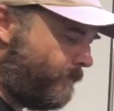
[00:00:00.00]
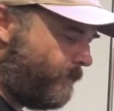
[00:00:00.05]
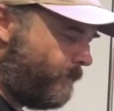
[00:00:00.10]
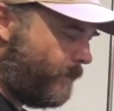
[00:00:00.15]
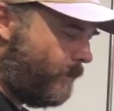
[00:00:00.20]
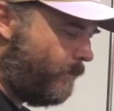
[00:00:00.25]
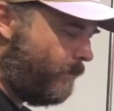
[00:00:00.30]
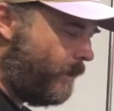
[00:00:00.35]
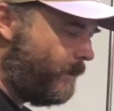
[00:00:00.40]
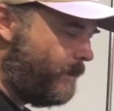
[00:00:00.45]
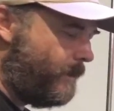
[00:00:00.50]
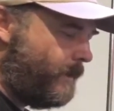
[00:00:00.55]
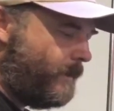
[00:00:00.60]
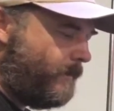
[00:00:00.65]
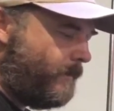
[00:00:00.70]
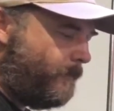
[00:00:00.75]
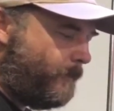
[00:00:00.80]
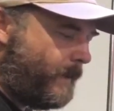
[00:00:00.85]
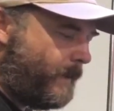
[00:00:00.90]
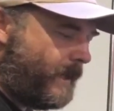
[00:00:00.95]
right,
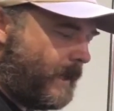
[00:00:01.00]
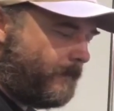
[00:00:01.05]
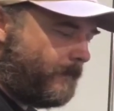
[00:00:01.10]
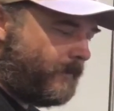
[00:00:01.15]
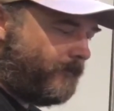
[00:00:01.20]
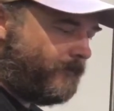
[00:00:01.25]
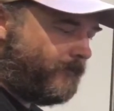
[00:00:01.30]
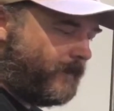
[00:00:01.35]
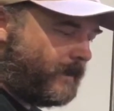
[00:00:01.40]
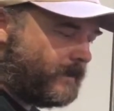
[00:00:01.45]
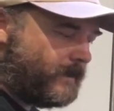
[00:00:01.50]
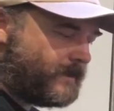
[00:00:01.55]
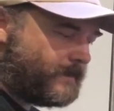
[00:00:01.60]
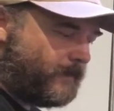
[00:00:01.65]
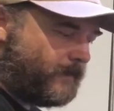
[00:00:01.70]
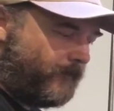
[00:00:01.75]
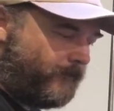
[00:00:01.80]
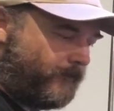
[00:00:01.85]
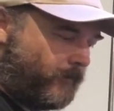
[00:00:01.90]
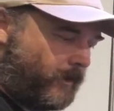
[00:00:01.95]
pick up the fingers
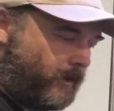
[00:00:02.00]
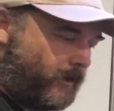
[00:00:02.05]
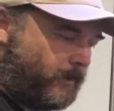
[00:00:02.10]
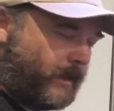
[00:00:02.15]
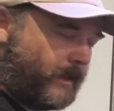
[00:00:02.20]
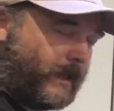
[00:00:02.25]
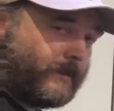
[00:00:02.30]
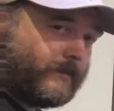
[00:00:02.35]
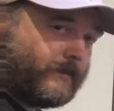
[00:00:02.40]
before you play it.